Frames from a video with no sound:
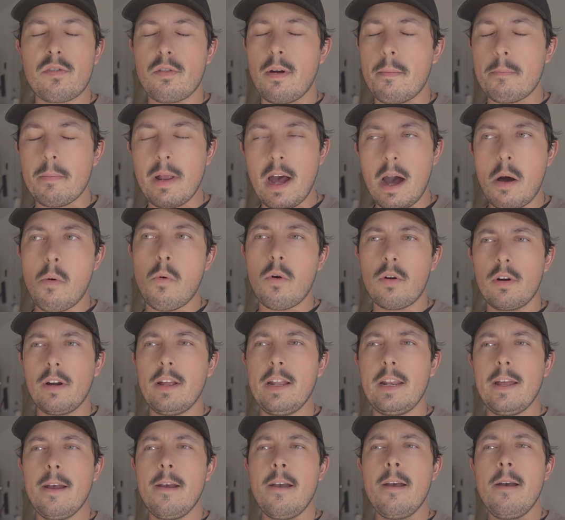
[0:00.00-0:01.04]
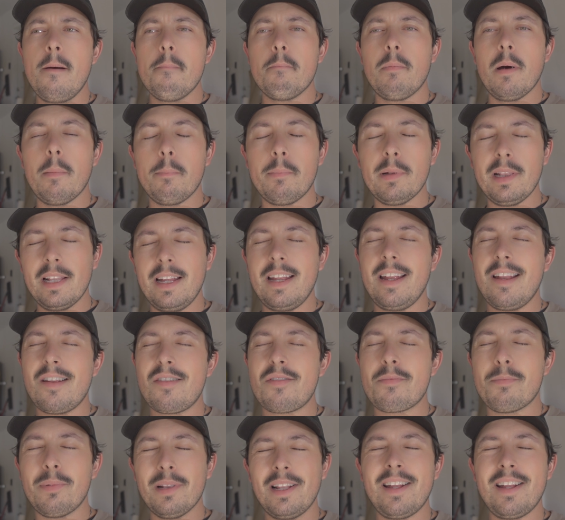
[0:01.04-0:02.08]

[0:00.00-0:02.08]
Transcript: so I'm not worried. But please